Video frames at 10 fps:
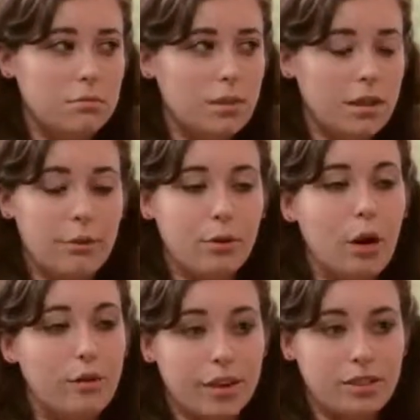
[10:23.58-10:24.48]
They were
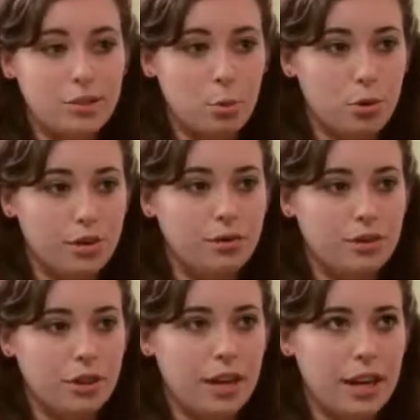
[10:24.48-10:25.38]
all very supportive
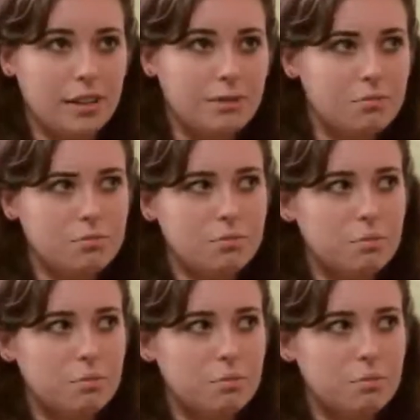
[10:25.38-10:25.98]
during